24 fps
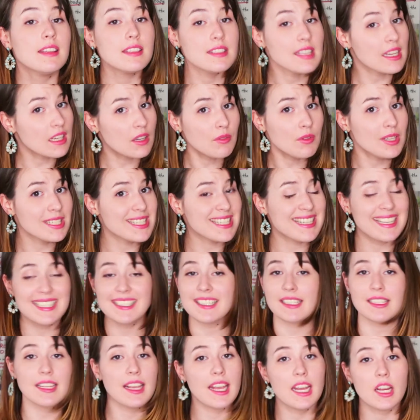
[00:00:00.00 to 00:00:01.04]
The second reason I
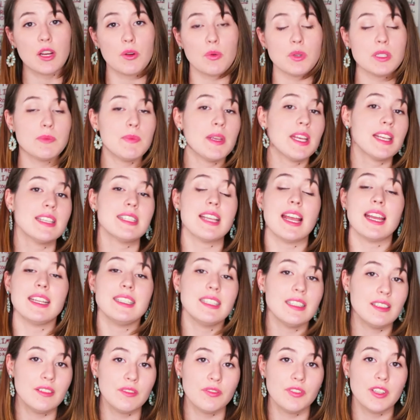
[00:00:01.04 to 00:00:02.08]
didn't care was because I
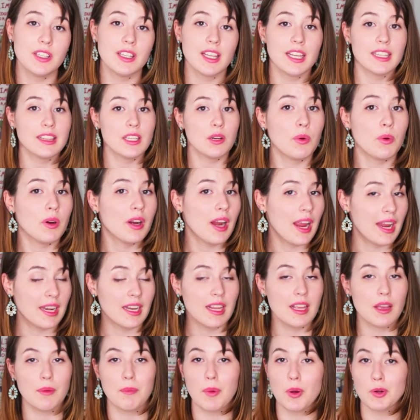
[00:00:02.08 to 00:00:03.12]
didn't feel like were
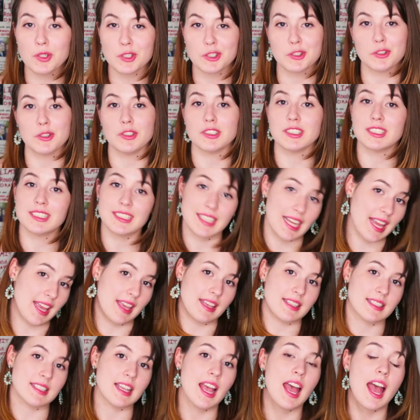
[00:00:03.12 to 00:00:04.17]
any emotional
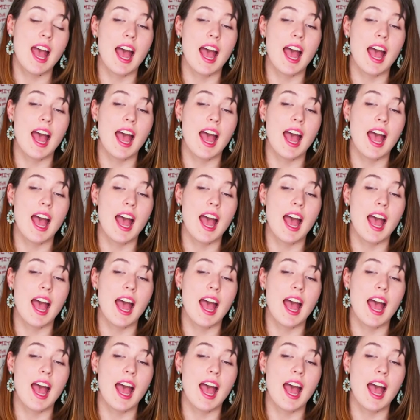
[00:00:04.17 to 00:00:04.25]
stakes.